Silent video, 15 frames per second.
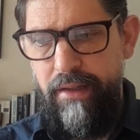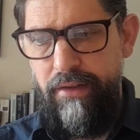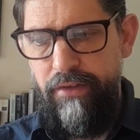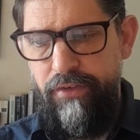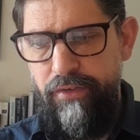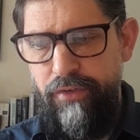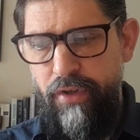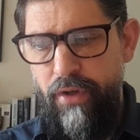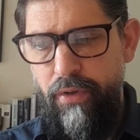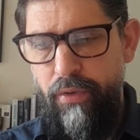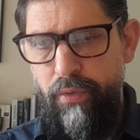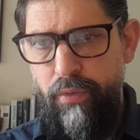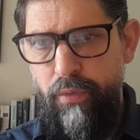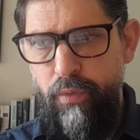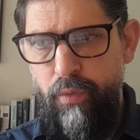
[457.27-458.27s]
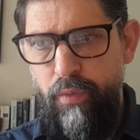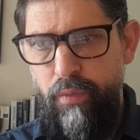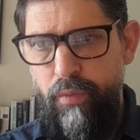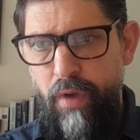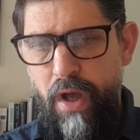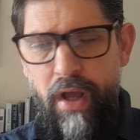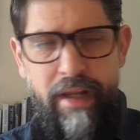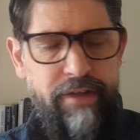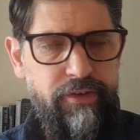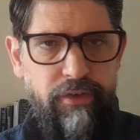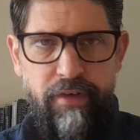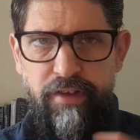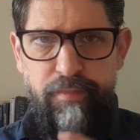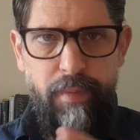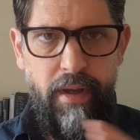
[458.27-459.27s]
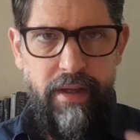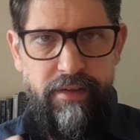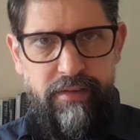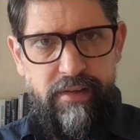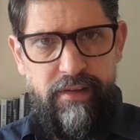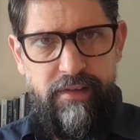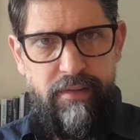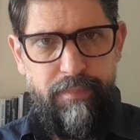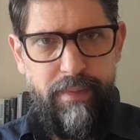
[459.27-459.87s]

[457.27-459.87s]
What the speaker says: So early degrees Pisces